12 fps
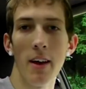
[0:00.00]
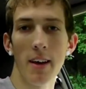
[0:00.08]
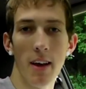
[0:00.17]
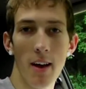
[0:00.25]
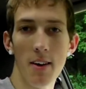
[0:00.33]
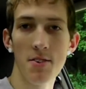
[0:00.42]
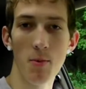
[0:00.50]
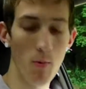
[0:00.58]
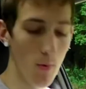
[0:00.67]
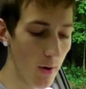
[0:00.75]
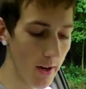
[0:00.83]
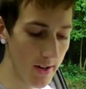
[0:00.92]
Hey guys,
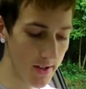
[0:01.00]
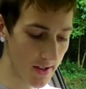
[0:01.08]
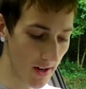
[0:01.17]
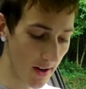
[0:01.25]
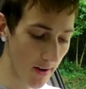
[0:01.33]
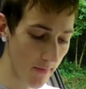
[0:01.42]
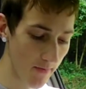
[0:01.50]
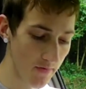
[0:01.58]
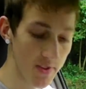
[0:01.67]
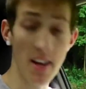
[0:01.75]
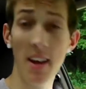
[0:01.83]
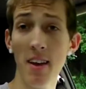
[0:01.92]
what is up?
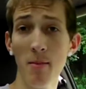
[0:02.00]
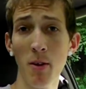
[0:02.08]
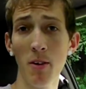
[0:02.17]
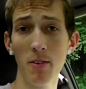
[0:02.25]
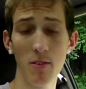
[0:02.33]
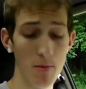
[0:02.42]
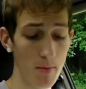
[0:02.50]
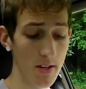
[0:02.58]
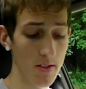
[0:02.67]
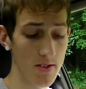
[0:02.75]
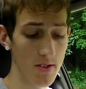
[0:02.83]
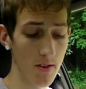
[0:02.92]
Today I'm going to be
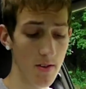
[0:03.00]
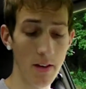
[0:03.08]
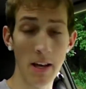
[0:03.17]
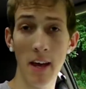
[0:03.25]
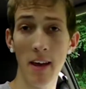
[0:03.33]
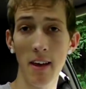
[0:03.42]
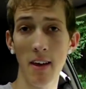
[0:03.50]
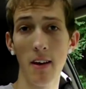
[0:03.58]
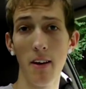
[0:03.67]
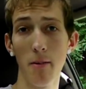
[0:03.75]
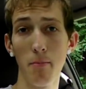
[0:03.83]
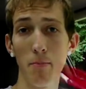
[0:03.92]
installing
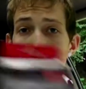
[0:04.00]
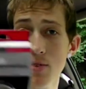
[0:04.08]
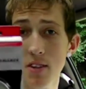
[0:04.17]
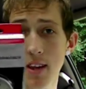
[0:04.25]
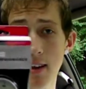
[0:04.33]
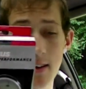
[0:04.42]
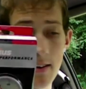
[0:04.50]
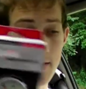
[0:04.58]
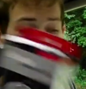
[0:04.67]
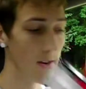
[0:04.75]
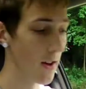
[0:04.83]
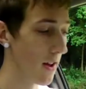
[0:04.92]
a boost
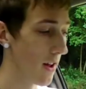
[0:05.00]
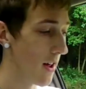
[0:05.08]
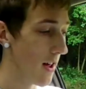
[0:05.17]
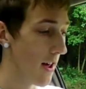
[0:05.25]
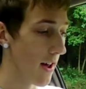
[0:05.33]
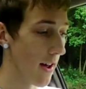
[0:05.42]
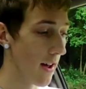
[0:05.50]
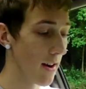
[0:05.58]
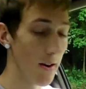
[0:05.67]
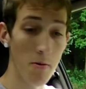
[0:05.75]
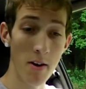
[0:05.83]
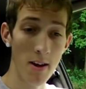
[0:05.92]
gauge,
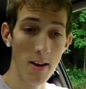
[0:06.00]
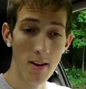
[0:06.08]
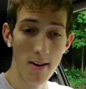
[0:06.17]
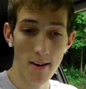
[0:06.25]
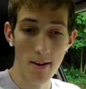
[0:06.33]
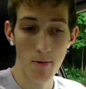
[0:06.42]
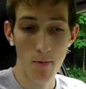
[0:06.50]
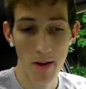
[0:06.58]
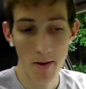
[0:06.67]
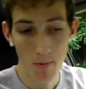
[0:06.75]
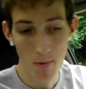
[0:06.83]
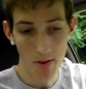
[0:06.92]
and I went ahead and
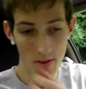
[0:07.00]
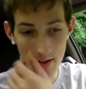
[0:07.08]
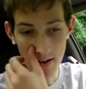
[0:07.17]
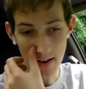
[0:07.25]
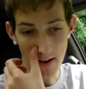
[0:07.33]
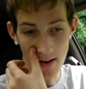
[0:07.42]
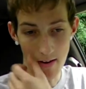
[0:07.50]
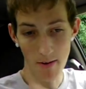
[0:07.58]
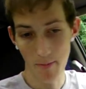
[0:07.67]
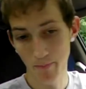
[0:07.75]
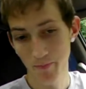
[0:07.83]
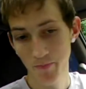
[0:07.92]
went with the
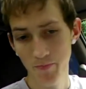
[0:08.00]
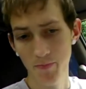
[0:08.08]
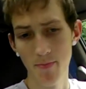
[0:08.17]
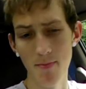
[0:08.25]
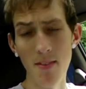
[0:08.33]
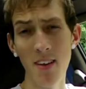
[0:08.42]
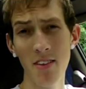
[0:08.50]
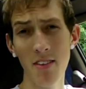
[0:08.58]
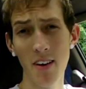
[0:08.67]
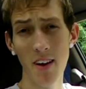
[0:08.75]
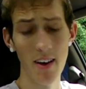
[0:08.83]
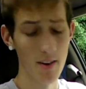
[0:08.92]

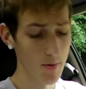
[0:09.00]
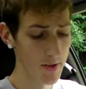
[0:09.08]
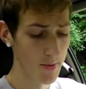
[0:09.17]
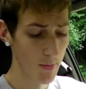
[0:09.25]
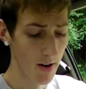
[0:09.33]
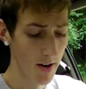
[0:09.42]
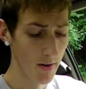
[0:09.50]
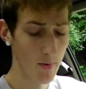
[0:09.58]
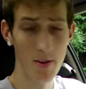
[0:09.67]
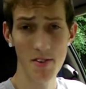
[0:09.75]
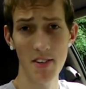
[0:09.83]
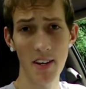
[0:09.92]
Equus brand
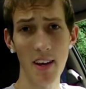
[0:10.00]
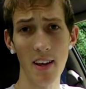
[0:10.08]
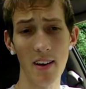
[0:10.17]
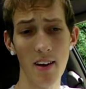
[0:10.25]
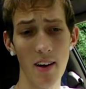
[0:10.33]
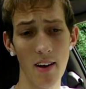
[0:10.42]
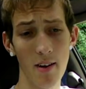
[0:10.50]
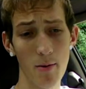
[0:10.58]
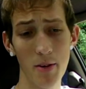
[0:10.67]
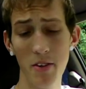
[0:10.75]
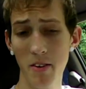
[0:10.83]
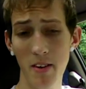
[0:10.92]
once again. I
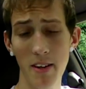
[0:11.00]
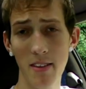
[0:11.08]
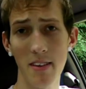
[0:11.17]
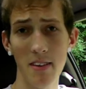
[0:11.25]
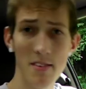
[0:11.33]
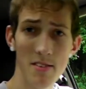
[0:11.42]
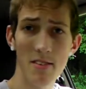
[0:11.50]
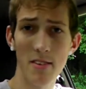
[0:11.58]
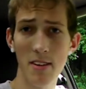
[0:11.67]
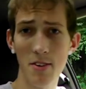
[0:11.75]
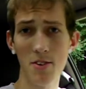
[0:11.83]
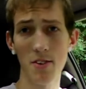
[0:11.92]
really liked the
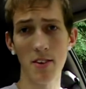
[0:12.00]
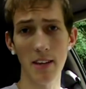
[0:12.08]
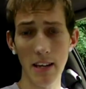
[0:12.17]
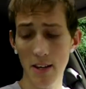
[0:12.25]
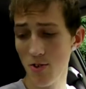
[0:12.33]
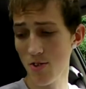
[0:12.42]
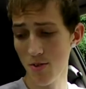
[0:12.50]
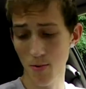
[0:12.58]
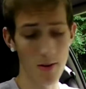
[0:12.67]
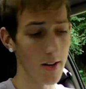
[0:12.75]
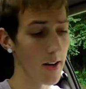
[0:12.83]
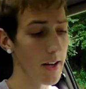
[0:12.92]
installation. The gauges
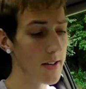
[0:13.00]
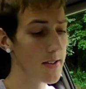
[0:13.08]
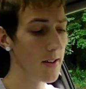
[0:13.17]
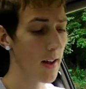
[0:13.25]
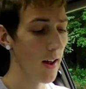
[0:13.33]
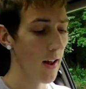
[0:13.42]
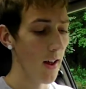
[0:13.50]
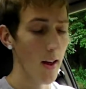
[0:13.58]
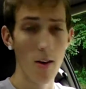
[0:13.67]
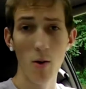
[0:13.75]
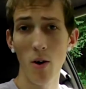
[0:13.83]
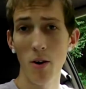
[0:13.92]
were
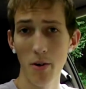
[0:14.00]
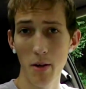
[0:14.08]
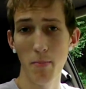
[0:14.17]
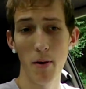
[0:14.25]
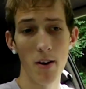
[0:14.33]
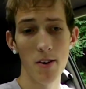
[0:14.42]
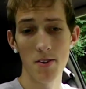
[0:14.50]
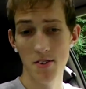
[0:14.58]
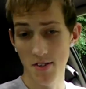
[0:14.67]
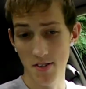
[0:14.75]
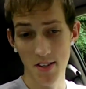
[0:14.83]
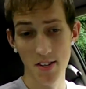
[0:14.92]
nice, quality
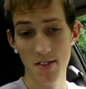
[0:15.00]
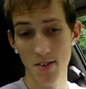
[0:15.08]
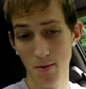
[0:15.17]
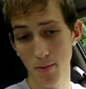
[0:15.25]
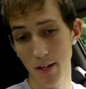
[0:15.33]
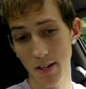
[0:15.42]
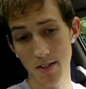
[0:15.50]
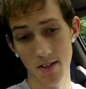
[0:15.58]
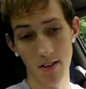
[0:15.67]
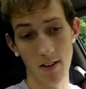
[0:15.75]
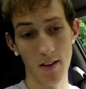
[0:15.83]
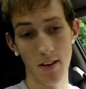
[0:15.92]
parts, the sensor reads
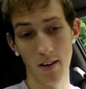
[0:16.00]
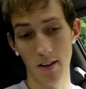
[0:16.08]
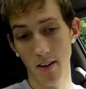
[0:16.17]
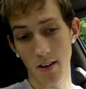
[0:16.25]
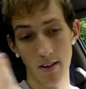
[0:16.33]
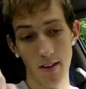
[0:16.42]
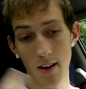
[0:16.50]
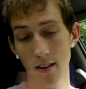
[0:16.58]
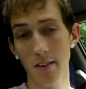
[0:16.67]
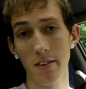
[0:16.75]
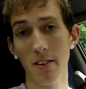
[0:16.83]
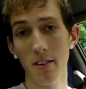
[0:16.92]
good, and yeah,
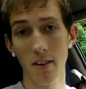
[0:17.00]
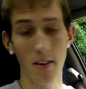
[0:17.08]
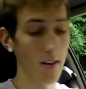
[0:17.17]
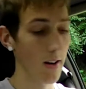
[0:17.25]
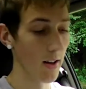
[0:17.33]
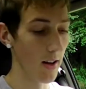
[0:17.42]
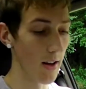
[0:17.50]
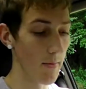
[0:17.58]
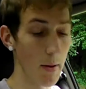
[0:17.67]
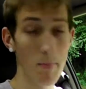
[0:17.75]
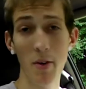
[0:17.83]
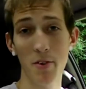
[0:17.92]
they look good.
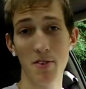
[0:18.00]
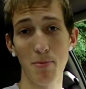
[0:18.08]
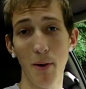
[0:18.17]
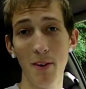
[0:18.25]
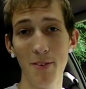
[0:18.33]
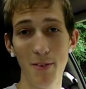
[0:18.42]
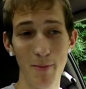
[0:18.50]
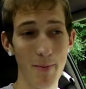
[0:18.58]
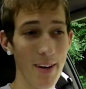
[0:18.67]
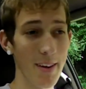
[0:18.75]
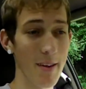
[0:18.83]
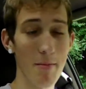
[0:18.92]
I'm not sponsored
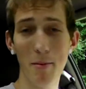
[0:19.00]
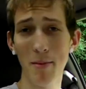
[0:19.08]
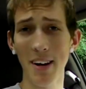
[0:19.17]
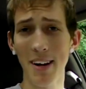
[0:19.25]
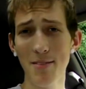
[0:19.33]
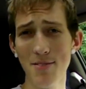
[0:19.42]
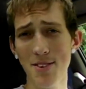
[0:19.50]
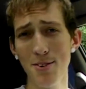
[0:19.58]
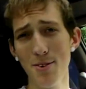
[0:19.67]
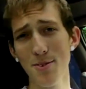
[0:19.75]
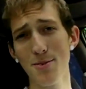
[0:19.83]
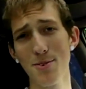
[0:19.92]
by them. I mean, I have
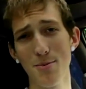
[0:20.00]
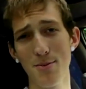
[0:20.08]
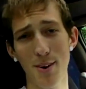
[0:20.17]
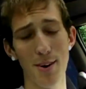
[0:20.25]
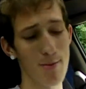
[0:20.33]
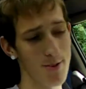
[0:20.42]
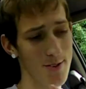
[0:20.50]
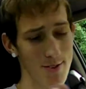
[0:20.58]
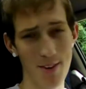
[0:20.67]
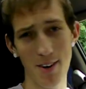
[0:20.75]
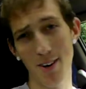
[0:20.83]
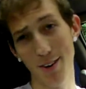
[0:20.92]
0 subscribers.
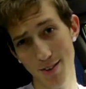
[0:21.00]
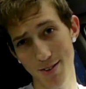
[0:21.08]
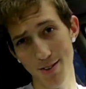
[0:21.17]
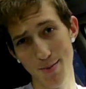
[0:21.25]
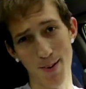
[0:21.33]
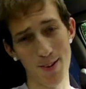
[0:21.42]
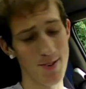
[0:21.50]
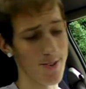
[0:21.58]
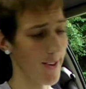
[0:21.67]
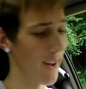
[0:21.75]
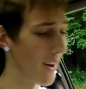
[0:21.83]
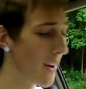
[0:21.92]
Who's going to honestly sponsor
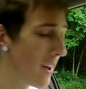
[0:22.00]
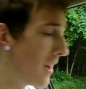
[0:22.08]
that?